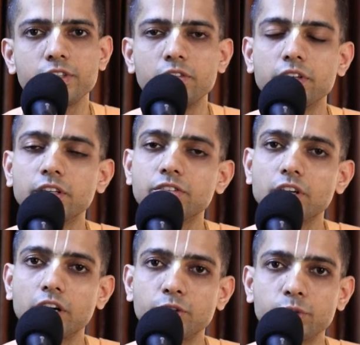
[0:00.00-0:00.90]
then we can
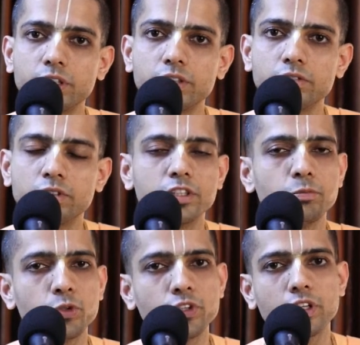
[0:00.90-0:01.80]
start doing with
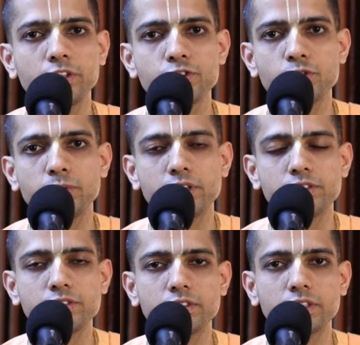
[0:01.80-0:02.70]
the musical
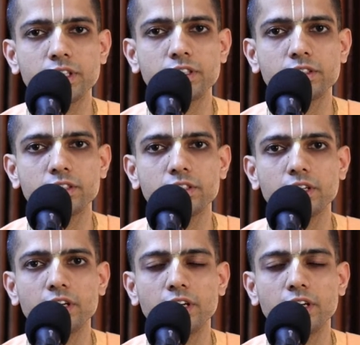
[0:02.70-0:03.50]
instruments, kirtan.